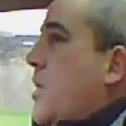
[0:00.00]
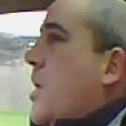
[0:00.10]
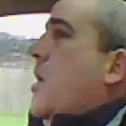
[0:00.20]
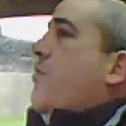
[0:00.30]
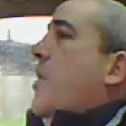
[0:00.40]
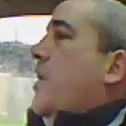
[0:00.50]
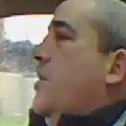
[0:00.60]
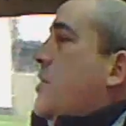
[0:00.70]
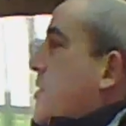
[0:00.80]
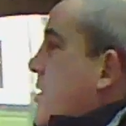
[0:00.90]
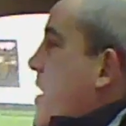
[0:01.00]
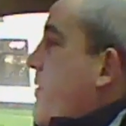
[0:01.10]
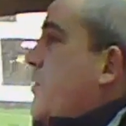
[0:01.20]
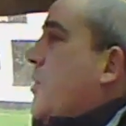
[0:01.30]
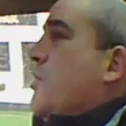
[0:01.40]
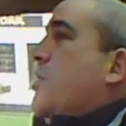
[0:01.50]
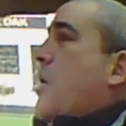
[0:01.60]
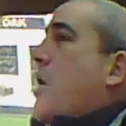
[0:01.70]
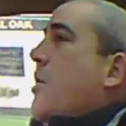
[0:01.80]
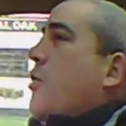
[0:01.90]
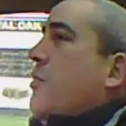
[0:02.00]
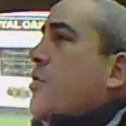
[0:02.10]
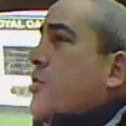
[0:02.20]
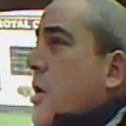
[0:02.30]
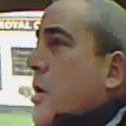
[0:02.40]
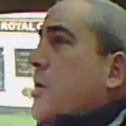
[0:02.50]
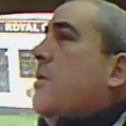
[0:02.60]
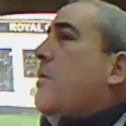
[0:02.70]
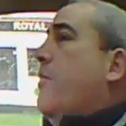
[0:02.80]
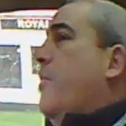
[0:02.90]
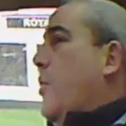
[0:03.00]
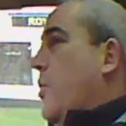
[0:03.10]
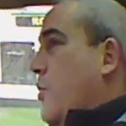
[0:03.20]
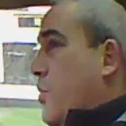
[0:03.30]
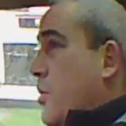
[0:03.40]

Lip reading: The headrests ever so slightly obstruct the view,